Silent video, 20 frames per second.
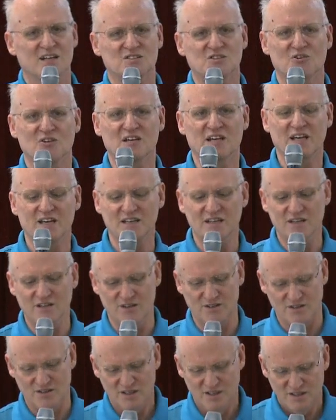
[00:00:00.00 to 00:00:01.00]
So again
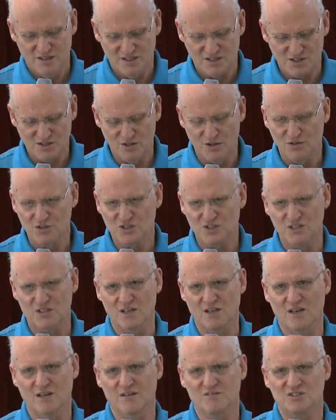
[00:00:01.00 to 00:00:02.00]
here, this
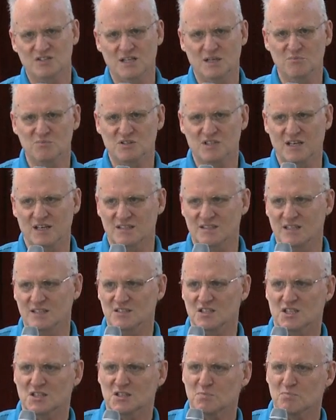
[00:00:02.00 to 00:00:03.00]
notion of same-sex
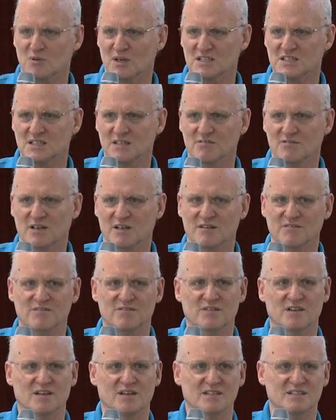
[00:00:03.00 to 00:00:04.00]
as expressive
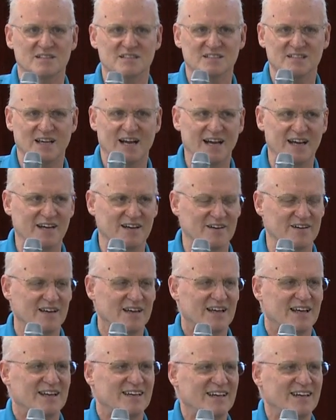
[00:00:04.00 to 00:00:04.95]
of desire,